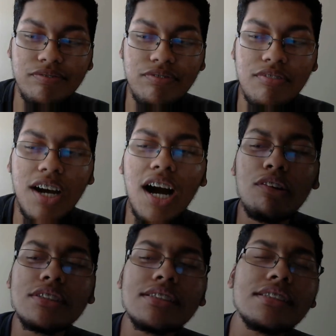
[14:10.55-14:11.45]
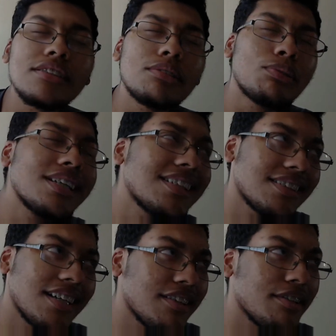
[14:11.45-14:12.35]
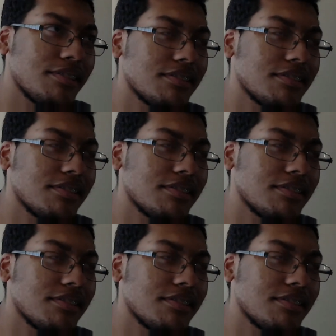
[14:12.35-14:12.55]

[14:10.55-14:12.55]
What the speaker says: But how is this a reset though?